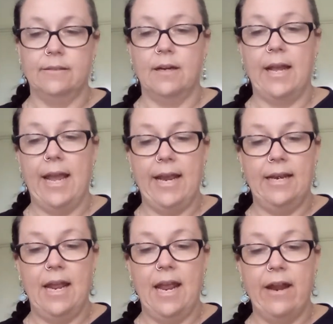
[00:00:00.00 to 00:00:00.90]
I hate
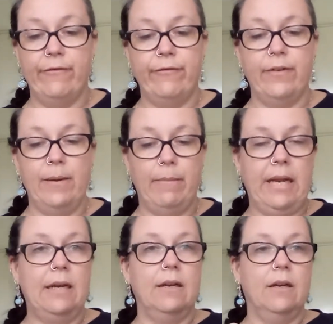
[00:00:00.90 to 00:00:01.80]
every
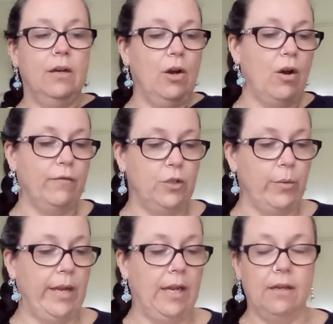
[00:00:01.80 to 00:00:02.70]
bit of
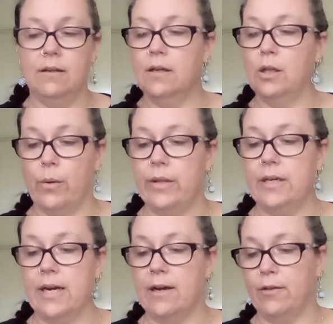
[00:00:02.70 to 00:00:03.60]
doing glow in the
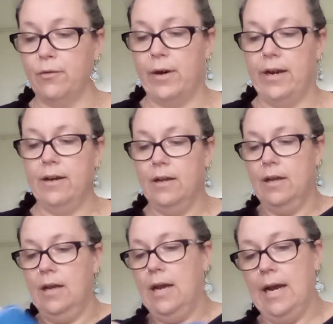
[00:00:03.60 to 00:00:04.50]
dark thread.
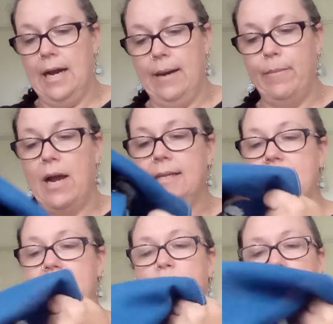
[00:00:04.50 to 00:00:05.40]
I
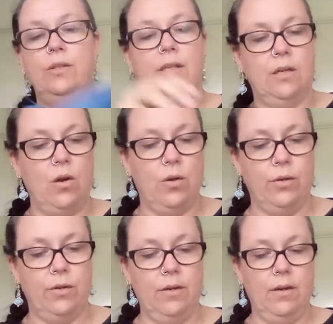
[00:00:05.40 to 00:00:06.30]
did use it
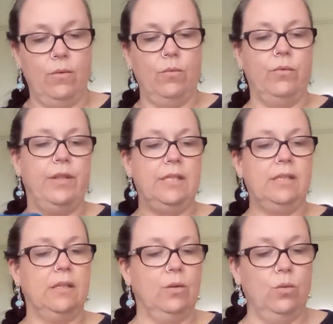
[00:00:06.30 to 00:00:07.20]
on this
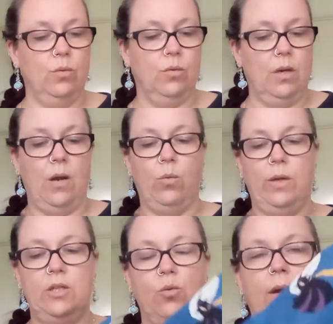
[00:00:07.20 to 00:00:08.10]
little
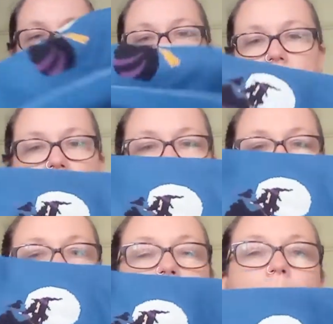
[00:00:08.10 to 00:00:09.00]
witch one that came
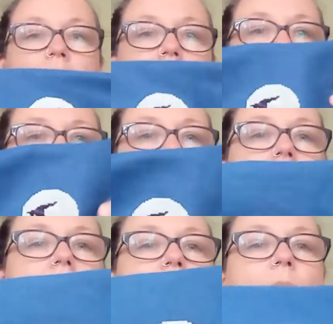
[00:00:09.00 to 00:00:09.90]
from
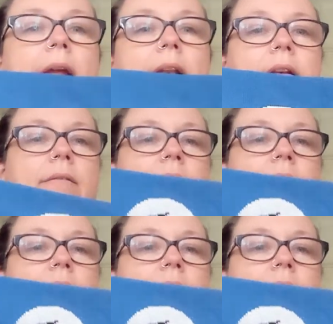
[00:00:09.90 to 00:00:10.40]
Halloween.